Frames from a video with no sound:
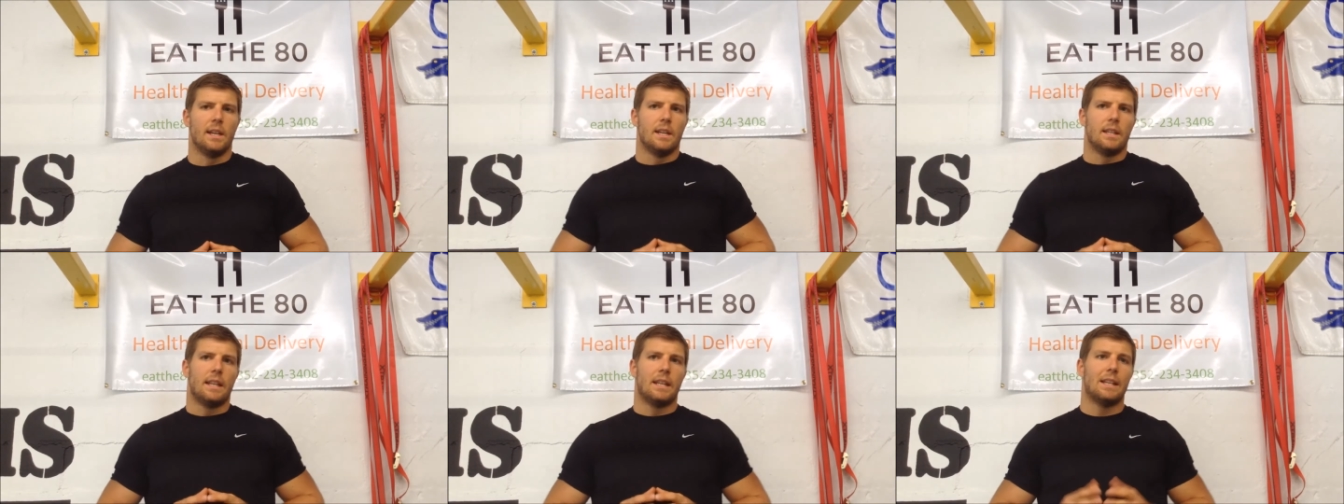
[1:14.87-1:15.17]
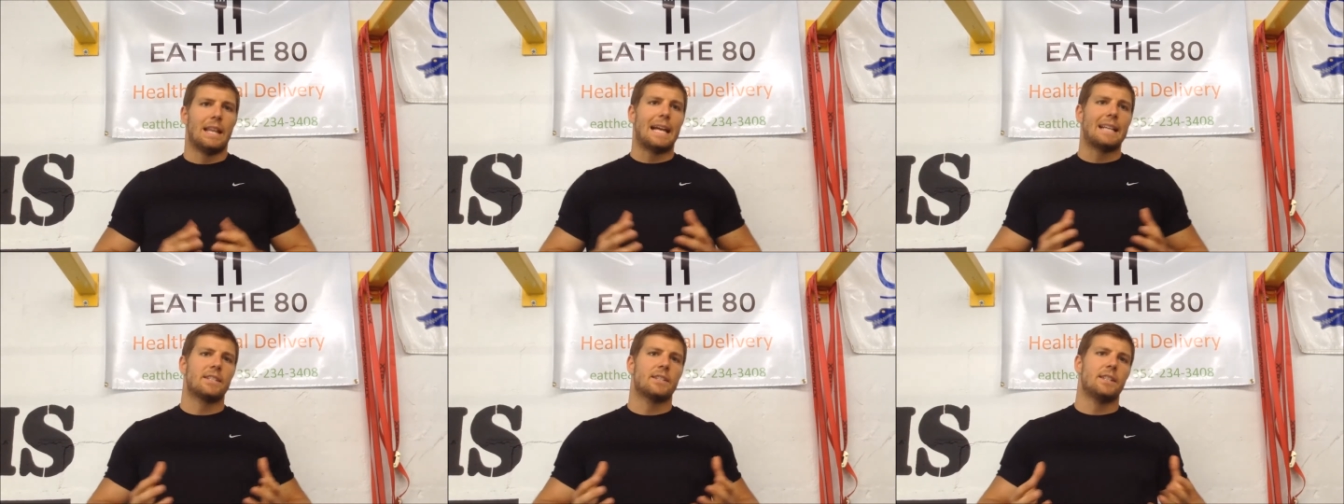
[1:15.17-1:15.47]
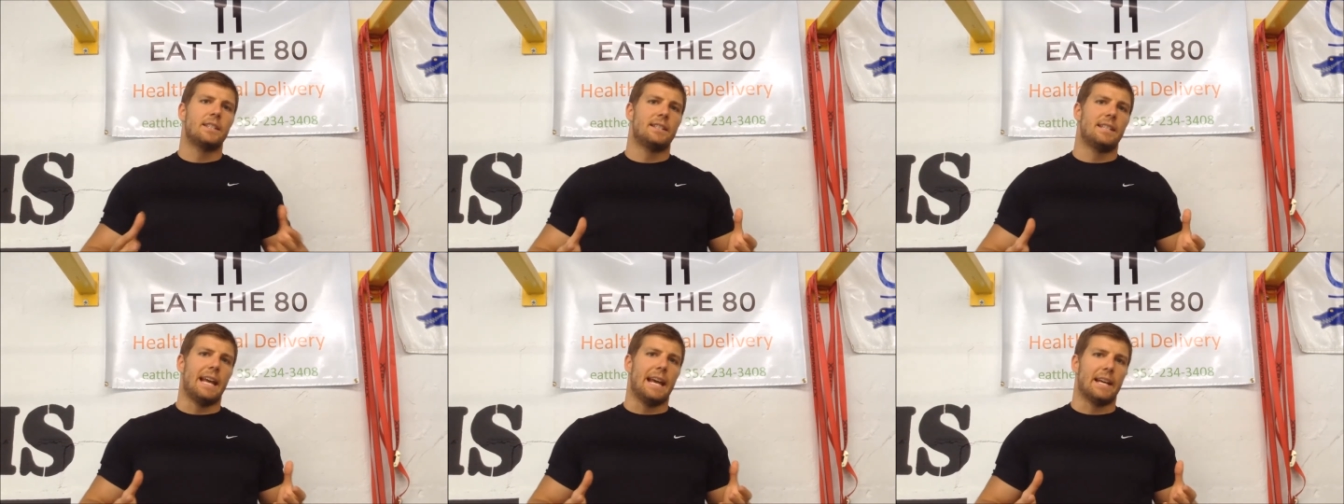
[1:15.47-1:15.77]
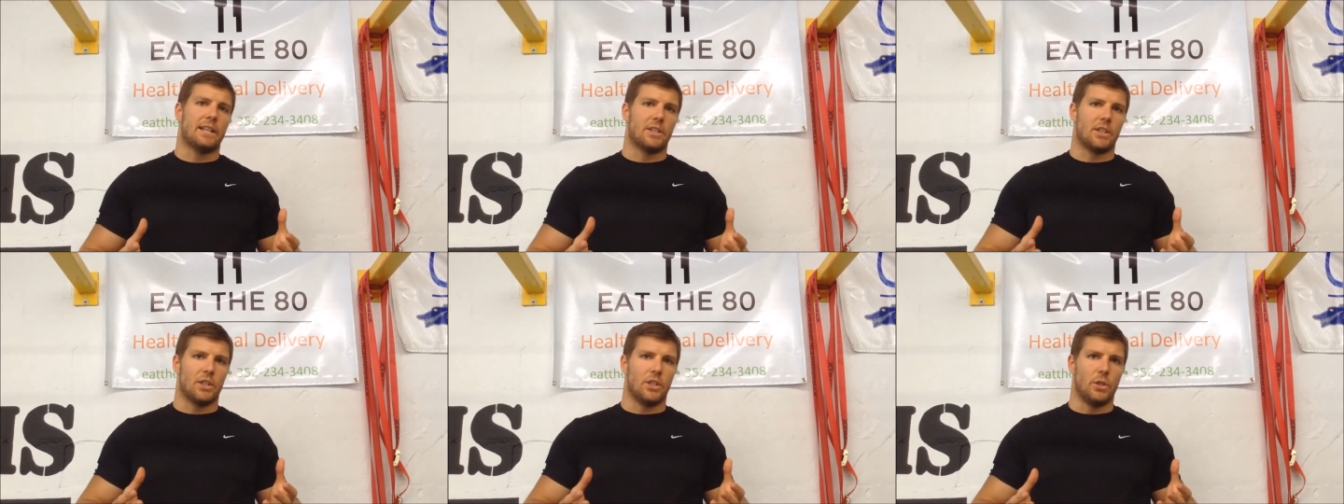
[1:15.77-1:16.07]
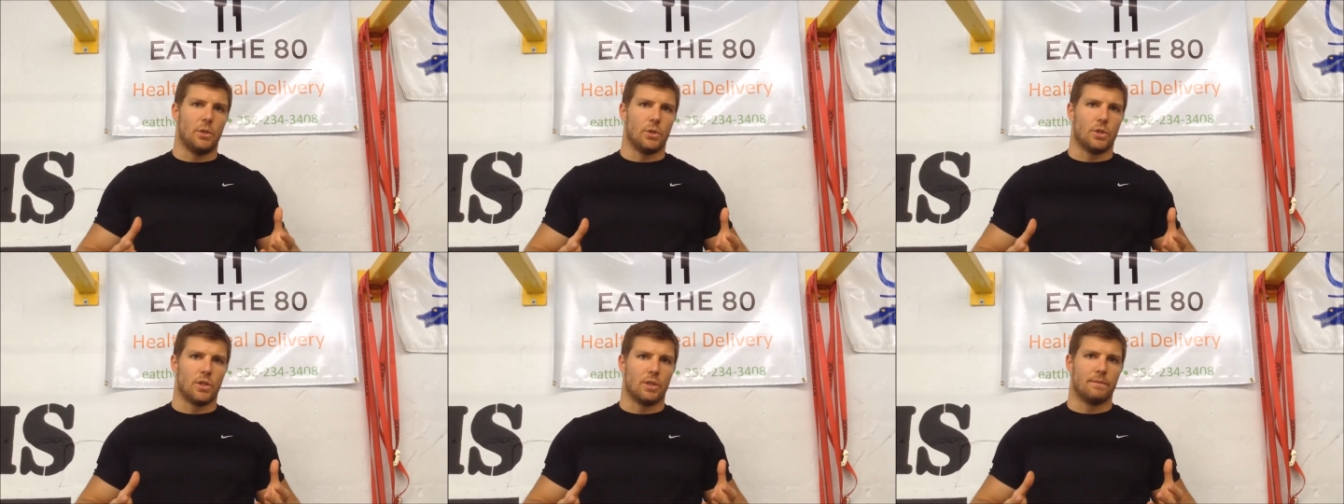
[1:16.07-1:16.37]
And lastly is the
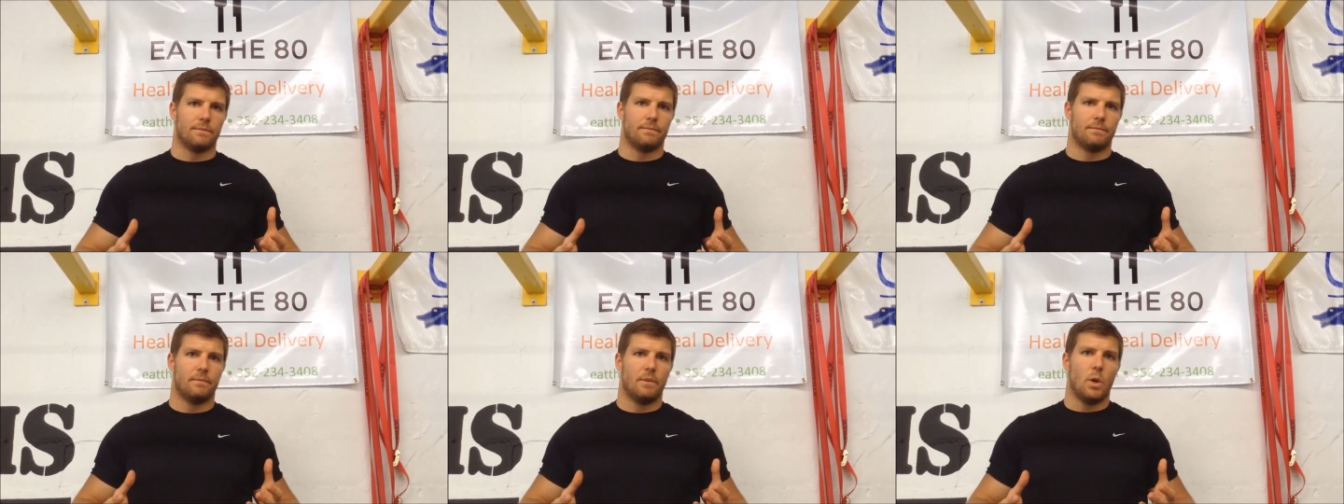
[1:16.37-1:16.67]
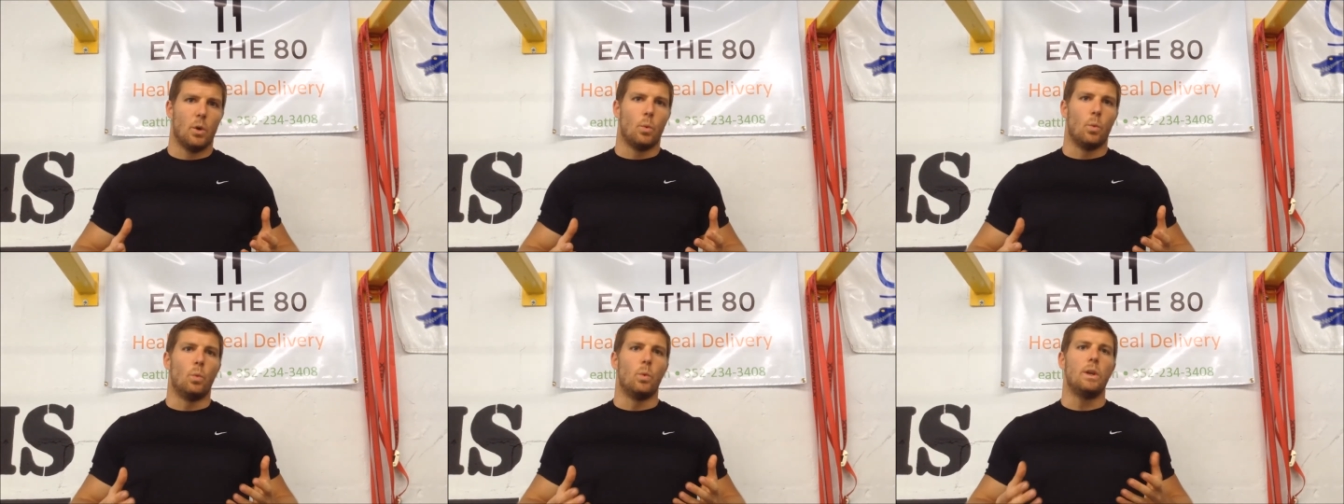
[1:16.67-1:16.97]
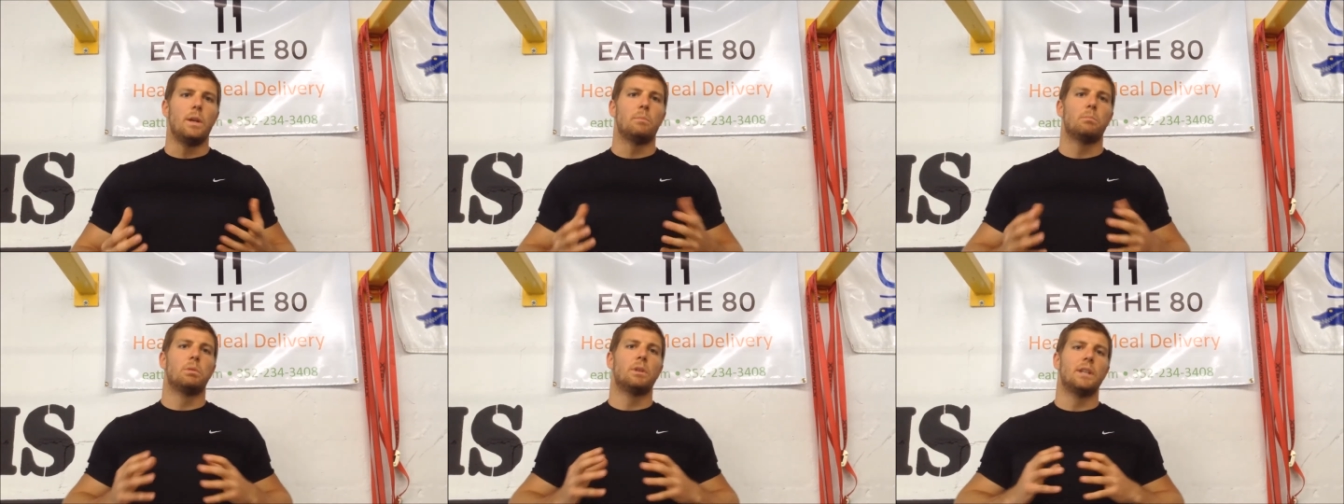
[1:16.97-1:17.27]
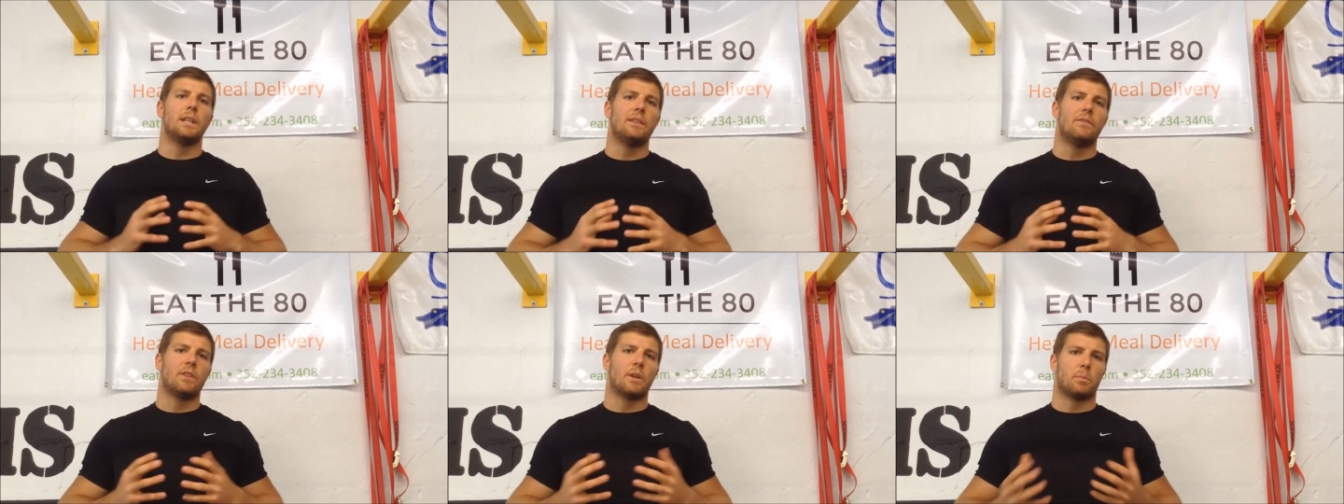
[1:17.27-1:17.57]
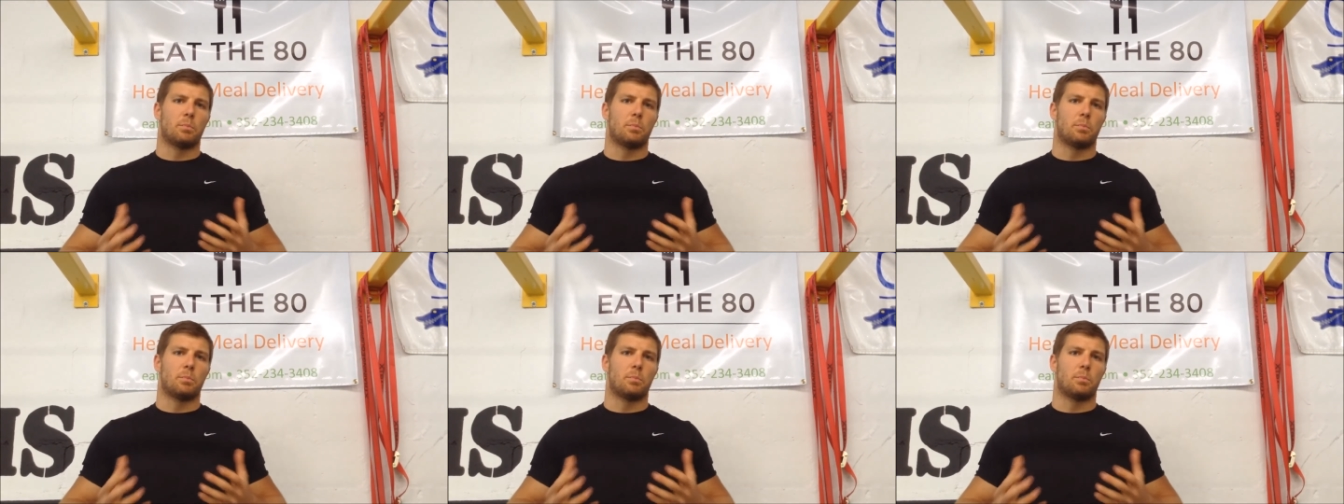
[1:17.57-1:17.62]
execution. We believe in